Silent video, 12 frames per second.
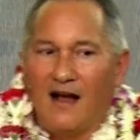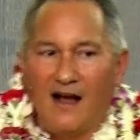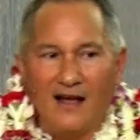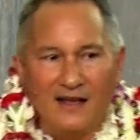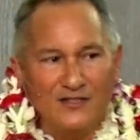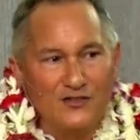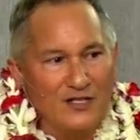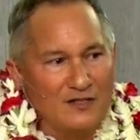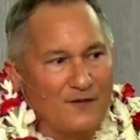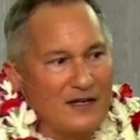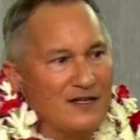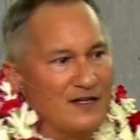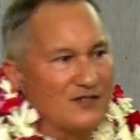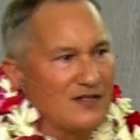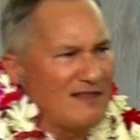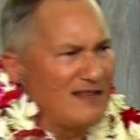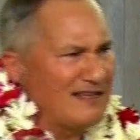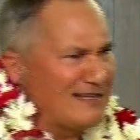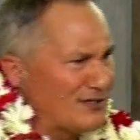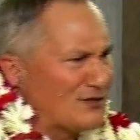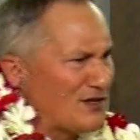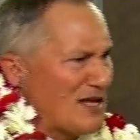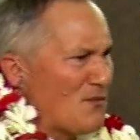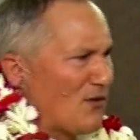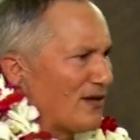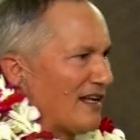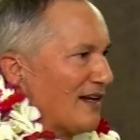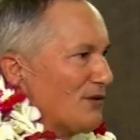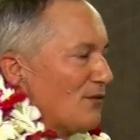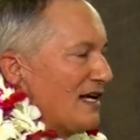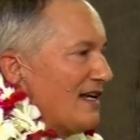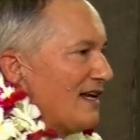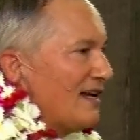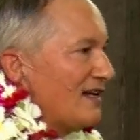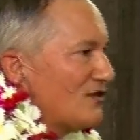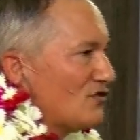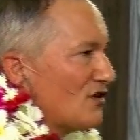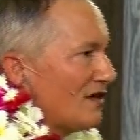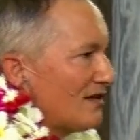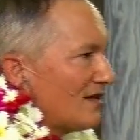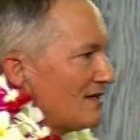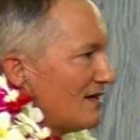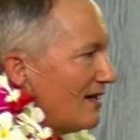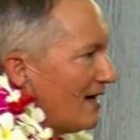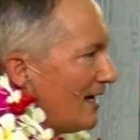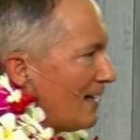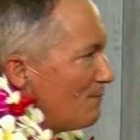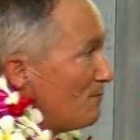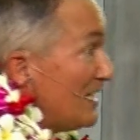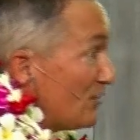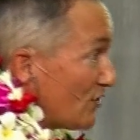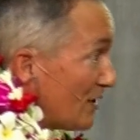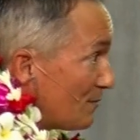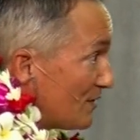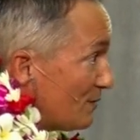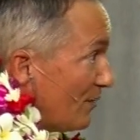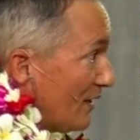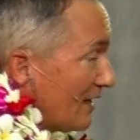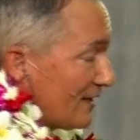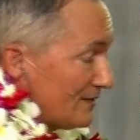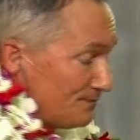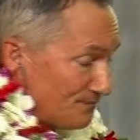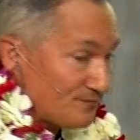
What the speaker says: I just finished, I think yesterday morning, reading John Meacham's book,